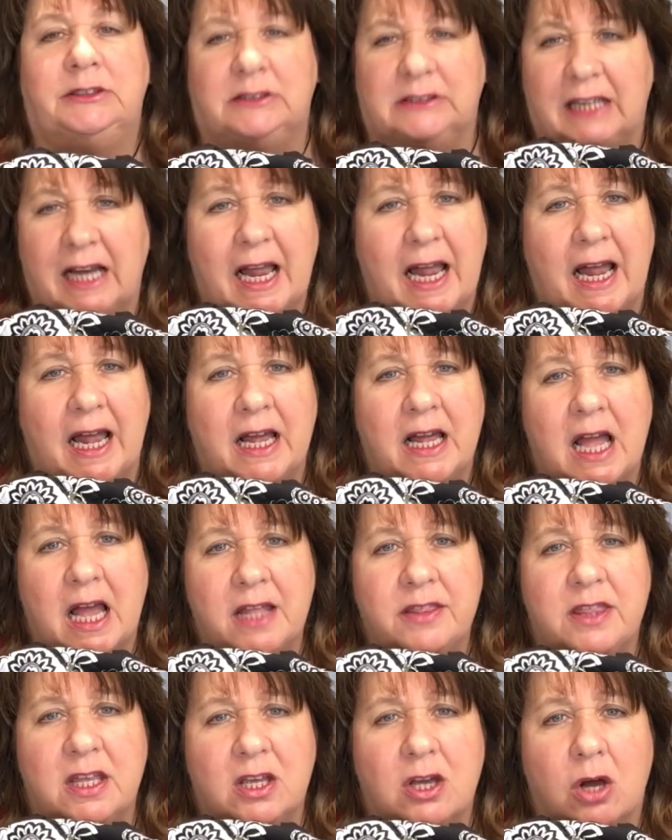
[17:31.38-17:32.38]
Nah, I
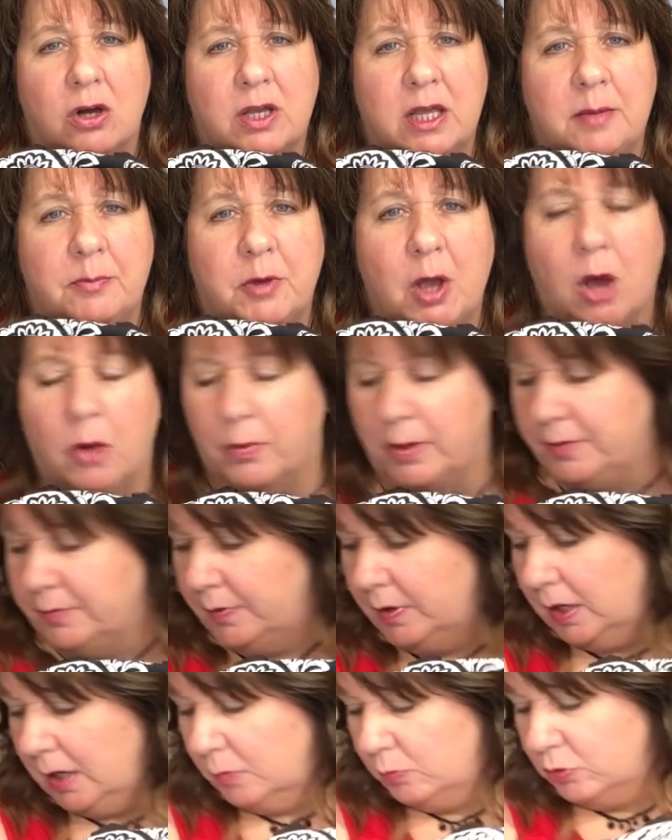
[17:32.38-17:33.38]
think I'll keep going
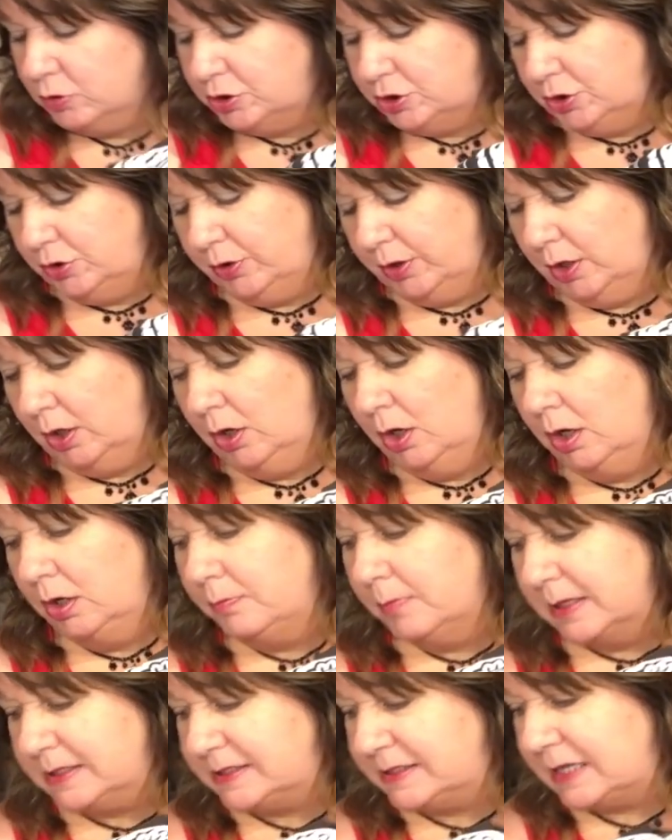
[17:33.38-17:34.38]
and we'll do the
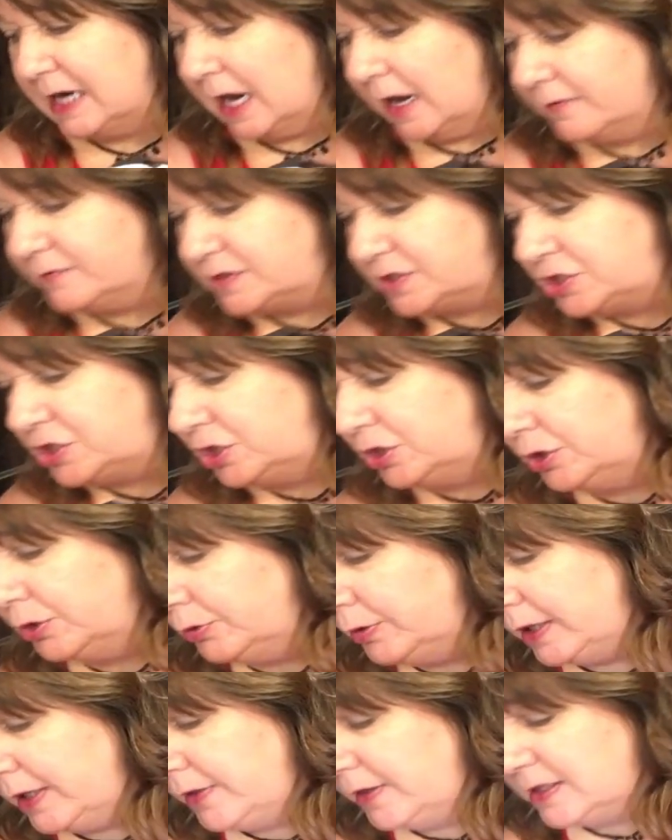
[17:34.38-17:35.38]
must-haves
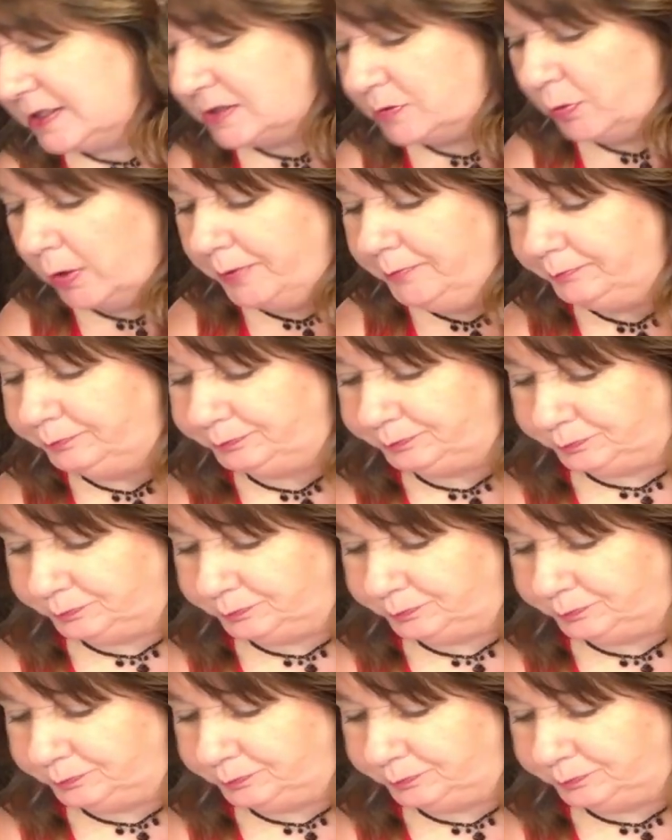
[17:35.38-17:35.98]
too in this one.